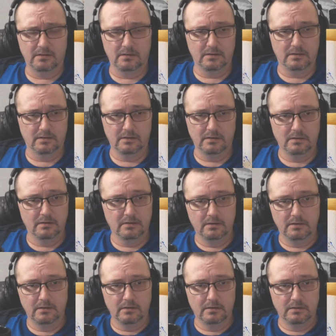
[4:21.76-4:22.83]

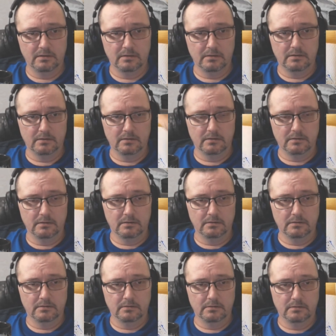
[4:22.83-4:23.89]

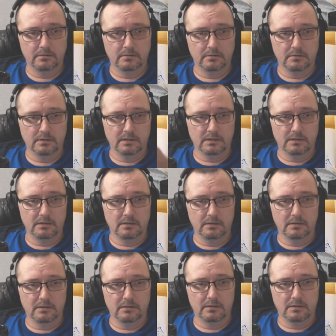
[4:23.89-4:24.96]

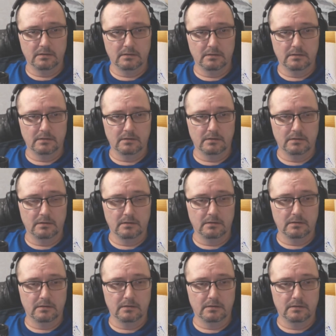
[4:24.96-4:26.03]

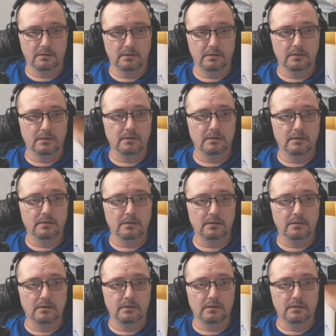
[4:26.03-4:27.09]

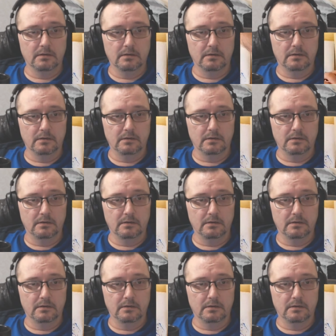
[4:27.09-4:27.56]
No one is speaking in this clip.